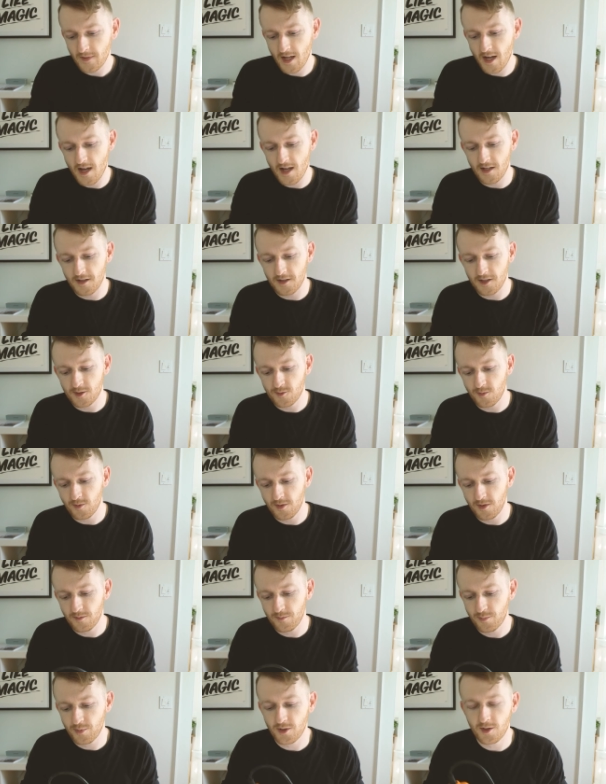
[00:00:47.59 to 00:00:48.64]
And this
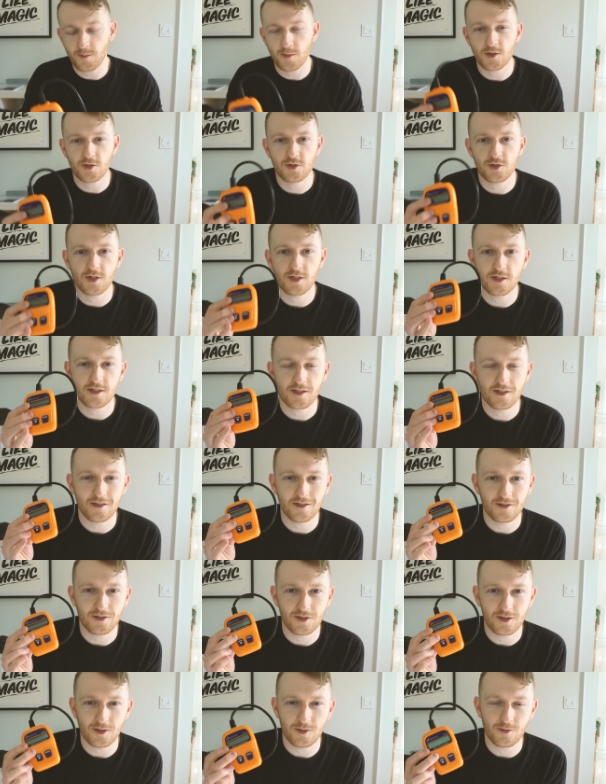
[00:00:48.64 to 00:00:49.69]
will pretty much just
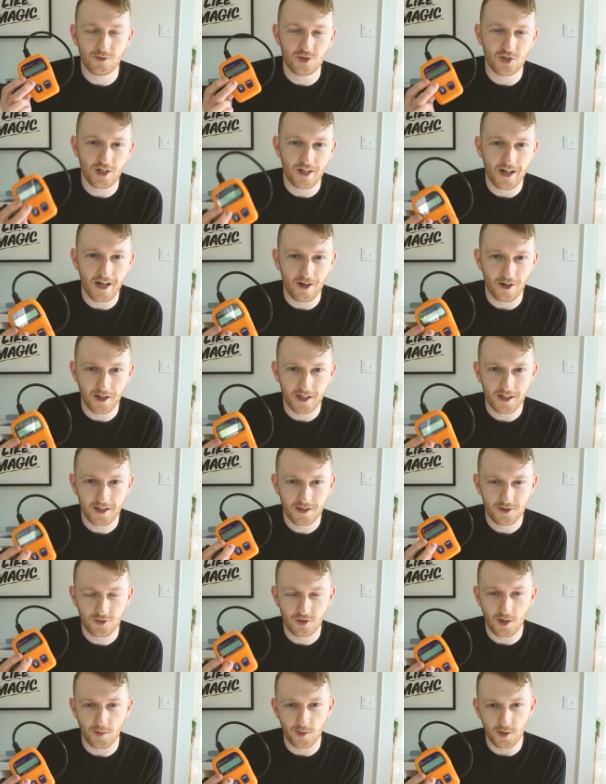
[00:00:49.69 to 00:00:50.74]
do
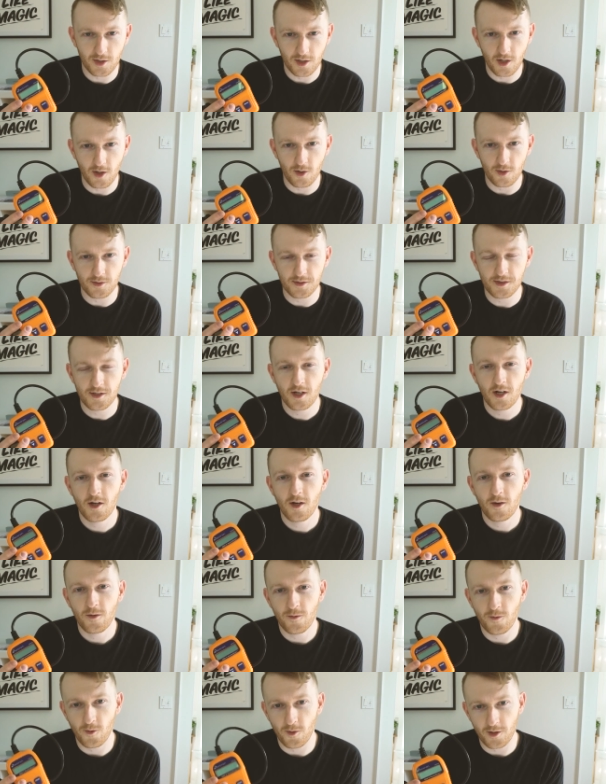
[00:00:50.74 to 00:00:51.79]
generic trouble codes
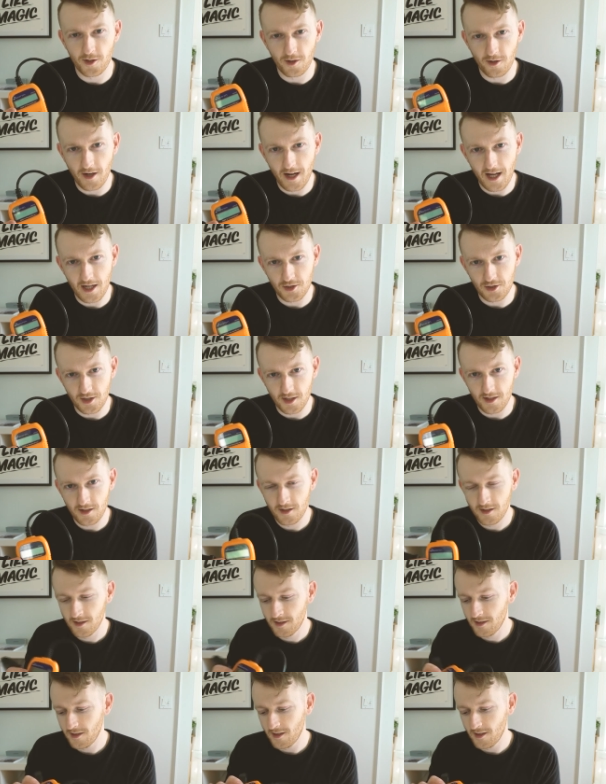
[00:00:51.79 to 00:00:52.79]
for your engine.